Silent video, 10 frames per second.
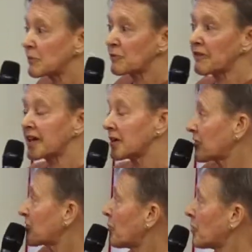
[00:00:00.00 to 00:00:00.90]
providing
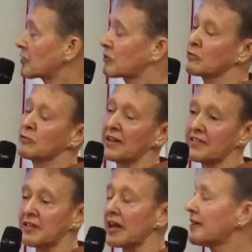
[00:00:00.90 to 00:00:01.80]
support to
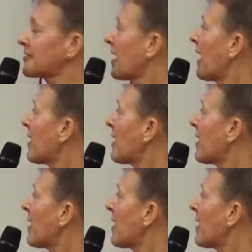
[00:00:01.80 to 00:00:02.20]
SEAs,